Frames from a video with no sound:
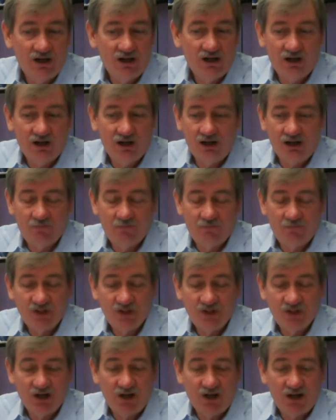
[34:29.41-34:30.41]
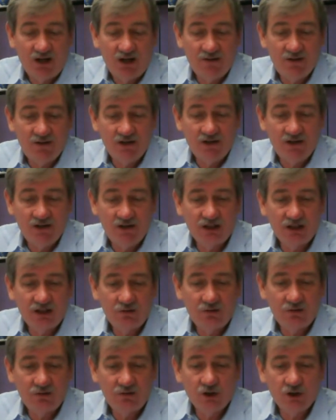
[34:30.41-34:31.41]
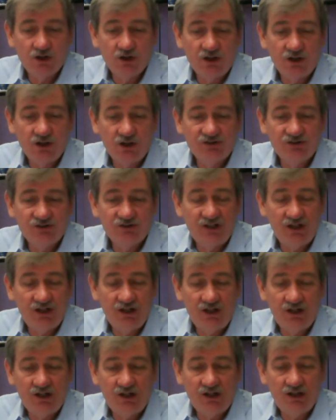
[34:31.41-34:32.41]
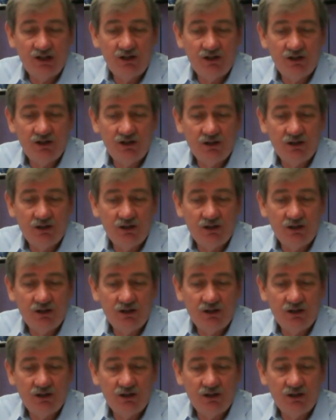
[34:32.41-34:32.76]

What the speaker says: I think that we're going to see